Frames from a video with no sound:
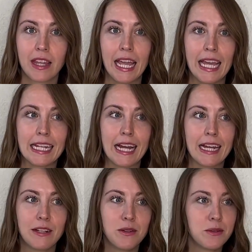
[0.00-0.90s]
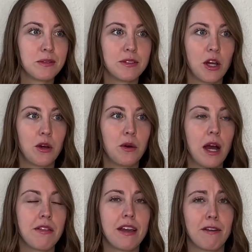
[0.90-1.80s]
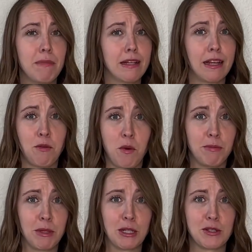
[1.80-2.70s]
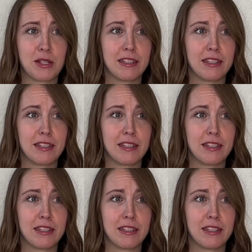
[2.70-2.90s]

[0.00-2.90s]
And I don't know, I think I've met like one person